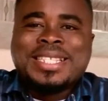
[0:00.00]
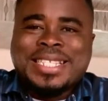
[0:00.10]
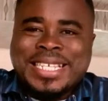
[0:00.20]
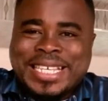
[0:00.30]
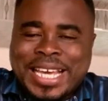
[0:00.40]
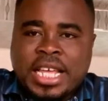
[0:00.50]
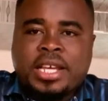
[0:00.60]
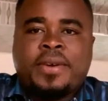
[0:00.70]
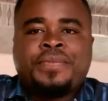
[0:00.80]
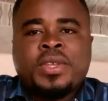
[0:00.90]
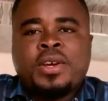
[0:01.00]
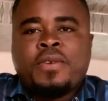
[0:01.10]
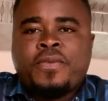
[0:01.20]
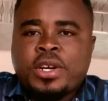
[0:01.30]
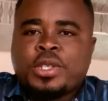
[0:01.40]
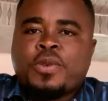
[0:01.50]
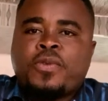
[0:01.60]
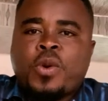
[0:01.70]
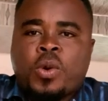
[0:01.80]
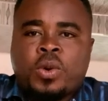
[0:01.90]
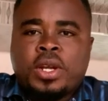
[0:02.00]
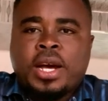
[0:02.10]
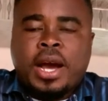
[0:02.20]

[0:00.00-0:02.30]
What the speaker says: together. First of all,